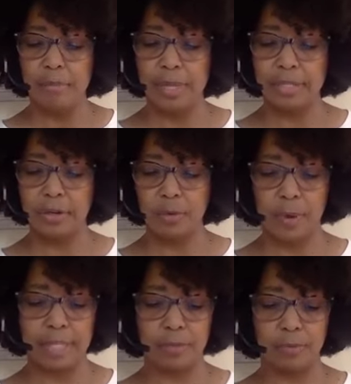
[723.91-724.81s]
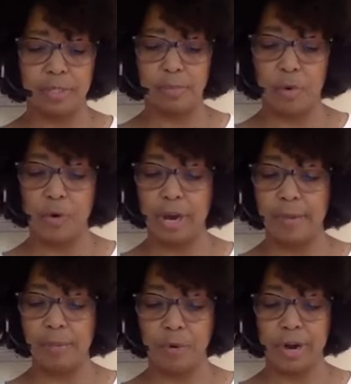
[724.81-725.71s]
Mr. West was more
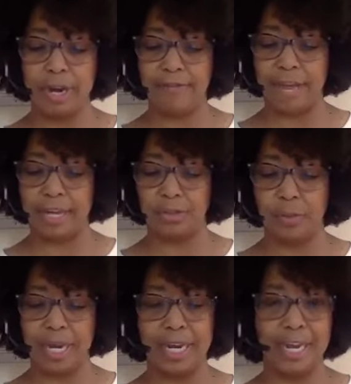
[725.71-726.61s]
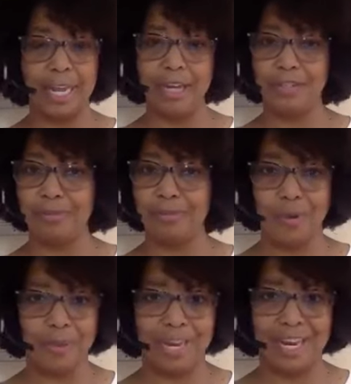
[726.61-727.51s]
and more infatuated each
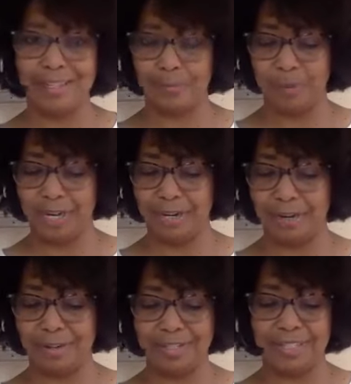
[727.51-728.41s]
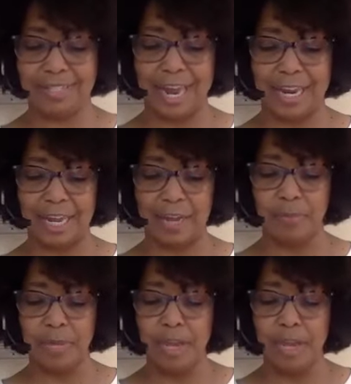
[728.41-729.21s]
moment he spent in her society.